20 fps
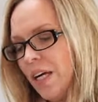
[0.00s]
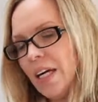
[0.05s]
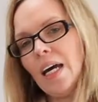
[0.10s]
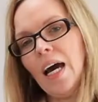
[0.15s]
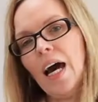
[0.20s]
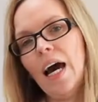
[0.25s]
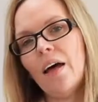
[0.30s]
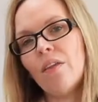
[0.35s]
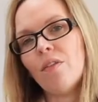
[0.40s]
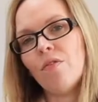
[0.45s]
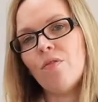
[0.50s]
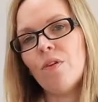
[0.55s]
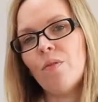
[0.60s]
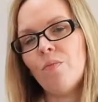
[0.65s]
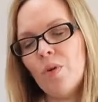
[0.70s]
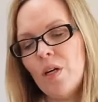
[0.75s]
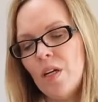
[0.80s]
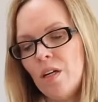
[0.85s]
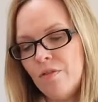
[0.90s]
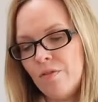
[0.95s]
a Catherine
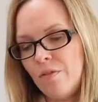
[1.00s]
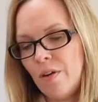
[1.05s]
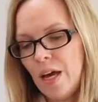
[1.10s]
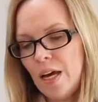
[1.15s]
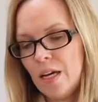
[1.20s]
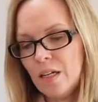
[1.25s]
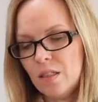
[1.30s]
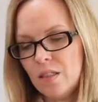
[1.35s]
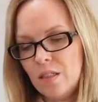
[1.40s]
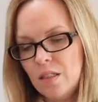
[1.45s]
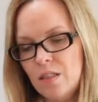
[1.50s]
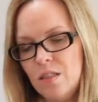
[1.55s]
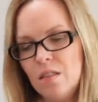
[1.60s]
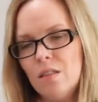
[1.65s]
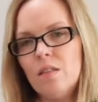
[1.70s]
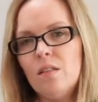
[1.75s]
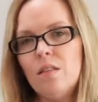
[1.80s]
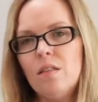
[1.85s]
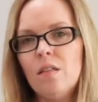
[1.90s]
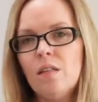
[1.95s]
wheel effect.
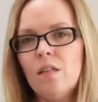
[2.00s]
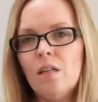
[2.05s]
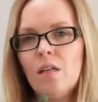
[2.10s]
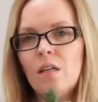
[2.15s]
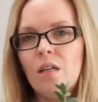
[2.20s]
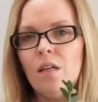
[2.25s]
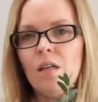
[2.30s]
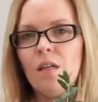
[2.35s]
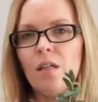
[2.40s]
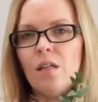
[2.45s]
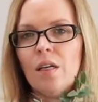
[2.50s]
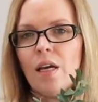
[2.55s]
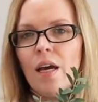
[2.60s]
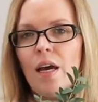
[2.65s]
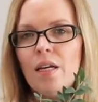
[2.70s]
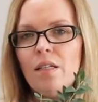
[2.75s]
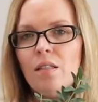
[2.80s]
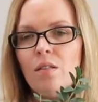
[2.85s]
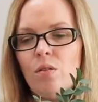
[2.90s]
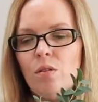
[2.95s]

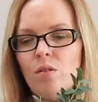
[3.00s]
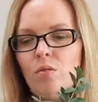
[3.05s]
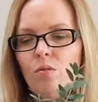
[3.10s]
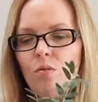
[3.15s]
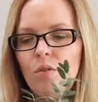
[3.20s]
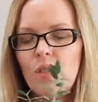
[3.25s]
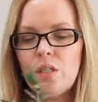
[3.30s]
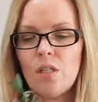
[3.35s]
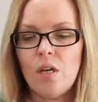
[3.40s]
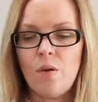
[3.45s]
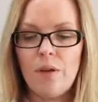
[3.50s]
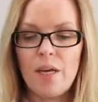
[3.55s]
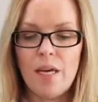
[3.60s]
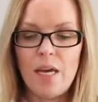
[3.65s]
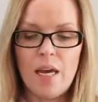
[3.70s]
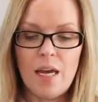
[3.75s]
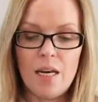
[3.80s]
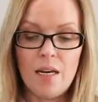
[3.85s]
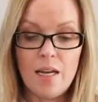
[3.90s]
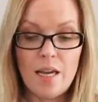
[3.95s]
Okay, so it's all just going
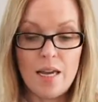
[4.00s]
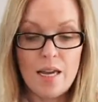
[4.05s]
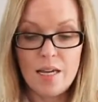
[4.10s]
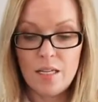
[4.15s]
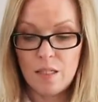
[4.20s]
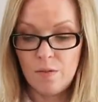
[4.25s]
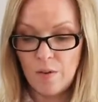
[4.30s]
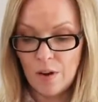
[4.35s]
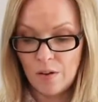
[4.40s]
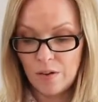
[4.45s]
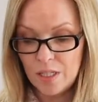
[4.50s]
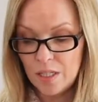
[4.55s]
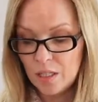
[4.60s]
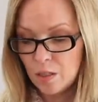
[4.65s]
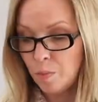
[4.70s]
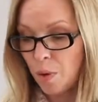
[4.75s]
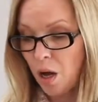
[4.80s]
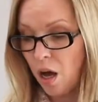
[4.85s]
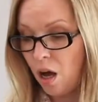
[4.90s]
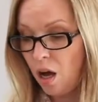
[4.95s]
in. It is very
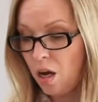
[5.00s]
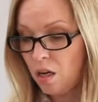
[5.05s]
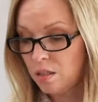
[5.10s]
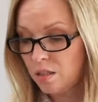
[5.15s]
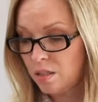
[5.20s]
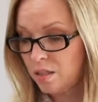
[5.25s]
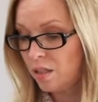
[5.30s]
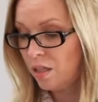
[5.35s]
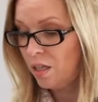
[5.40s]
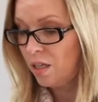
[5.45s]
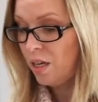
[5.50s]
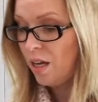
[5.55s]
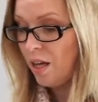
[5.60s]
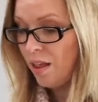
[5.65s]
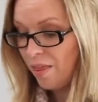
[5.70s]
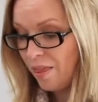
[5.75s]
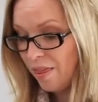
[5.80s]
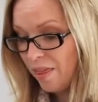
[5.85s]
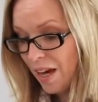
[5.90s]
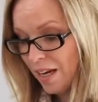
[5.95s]
sparse.
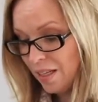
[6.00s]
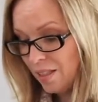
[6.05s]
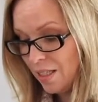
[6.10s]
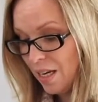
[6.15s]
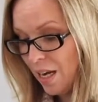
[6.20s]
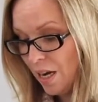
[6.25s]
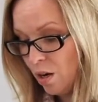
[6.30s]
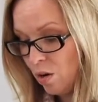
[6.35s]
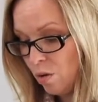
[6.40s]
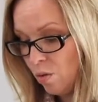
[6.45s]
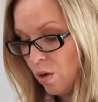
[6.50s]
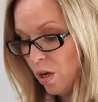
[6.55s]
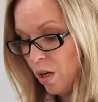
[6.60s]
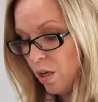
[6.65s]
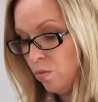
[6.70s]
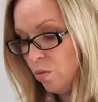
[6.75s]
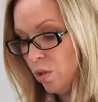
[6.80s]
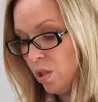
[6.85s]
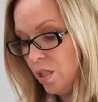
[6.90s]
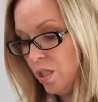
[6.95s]
That's how
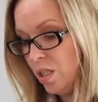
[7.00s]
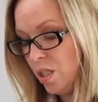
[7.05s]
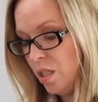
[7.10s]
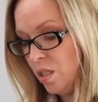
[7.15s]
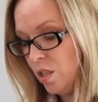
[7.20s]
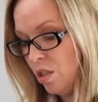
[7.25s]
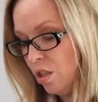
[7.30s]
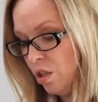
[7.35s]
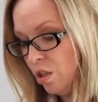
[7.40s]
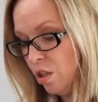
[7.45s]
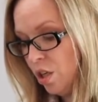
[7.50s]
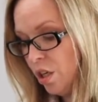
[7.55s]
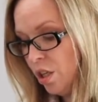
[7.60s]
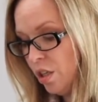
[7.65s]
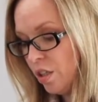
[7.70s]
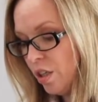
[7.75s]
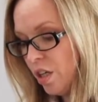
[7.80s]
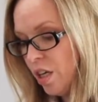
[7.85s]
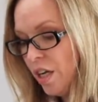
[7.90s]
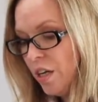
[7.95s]
I want it to
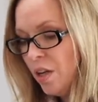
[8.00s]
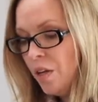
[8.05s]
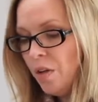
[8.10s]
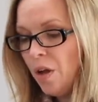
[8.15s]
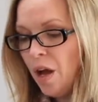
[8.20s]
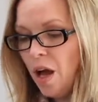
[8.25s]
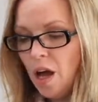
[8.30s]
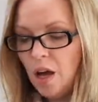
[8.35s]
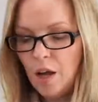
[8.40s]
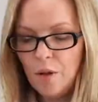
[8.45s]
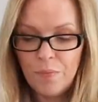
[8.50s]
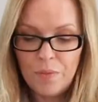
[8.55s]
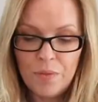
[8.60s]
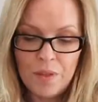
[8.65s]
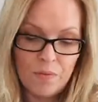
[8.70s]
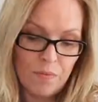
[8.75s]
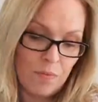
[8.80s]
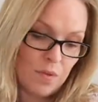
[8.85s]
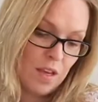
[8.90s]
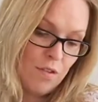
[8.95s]
look.
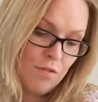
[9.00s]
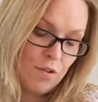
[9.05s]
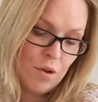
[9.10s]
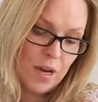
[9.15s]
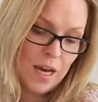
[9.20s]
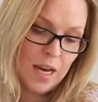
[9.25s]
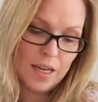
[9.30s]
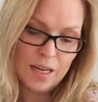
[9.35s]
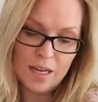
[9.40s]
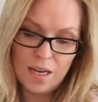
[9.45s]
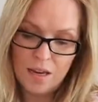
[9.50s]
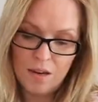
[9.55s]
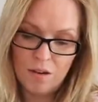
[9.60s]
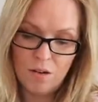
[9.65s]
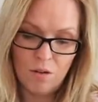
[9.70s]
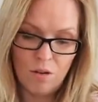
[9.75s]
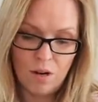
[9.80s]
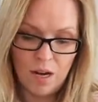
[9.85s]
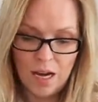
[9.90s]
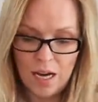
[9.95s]
If you can't get
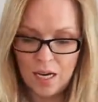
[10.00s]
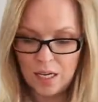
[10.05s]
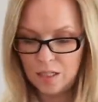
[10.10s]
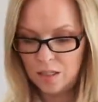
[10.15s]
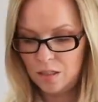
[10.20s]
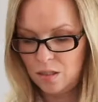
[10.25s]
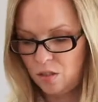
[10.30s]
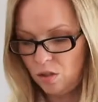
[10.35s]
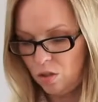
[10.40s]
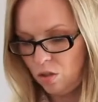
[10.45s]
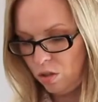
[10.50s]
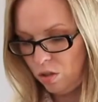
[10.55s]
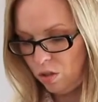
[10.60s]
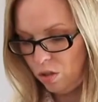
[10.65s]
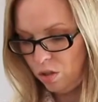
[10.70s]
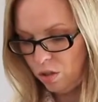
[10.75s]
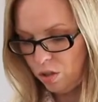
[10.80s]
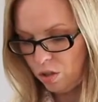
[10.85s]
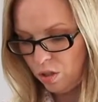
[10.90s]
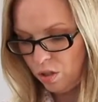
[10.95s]
your hands
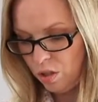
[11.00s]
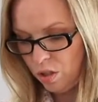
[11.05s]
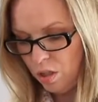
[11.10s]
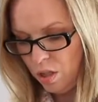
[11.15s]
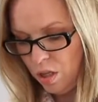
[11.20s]
on